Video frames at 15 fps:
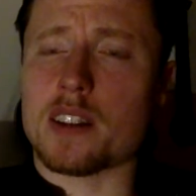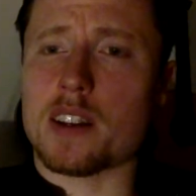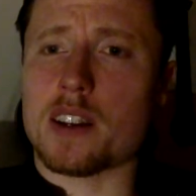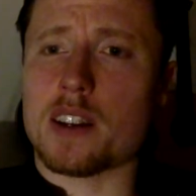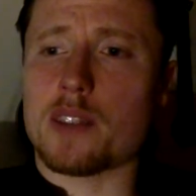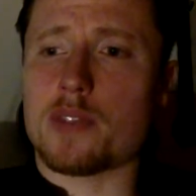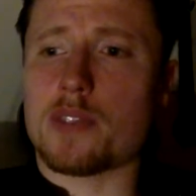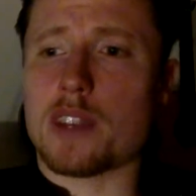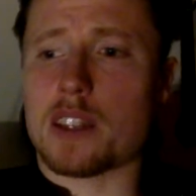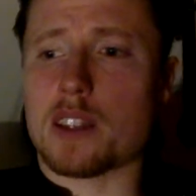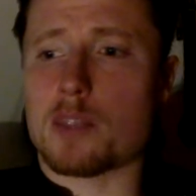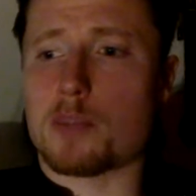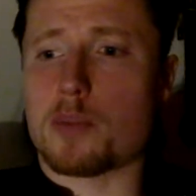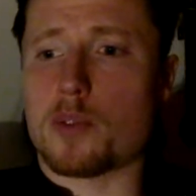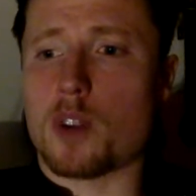Yeah, in fact, it
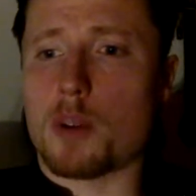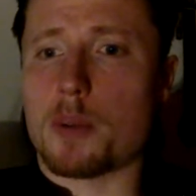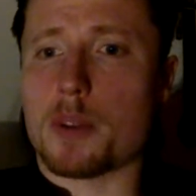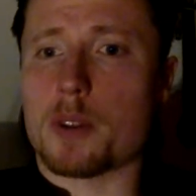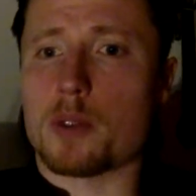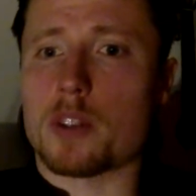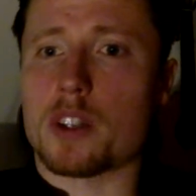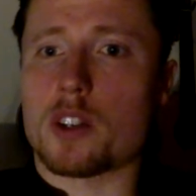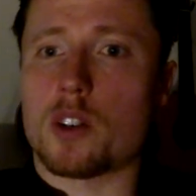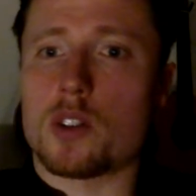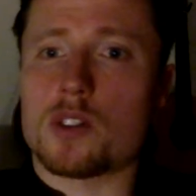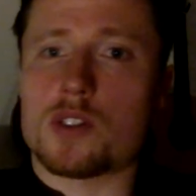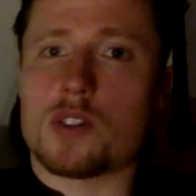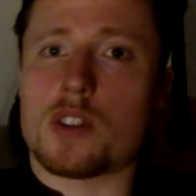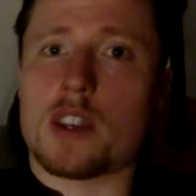probably only
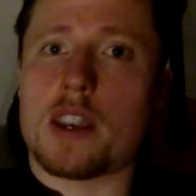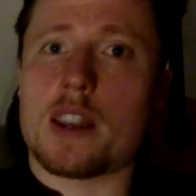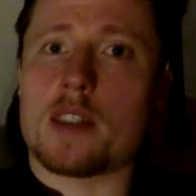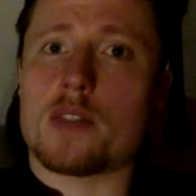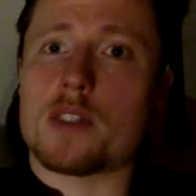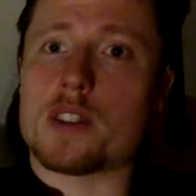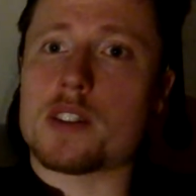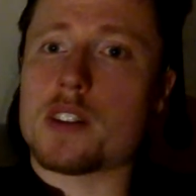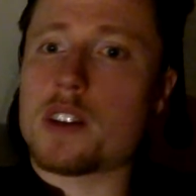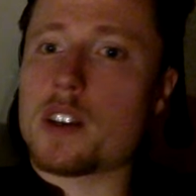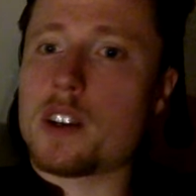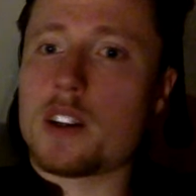costs you calories,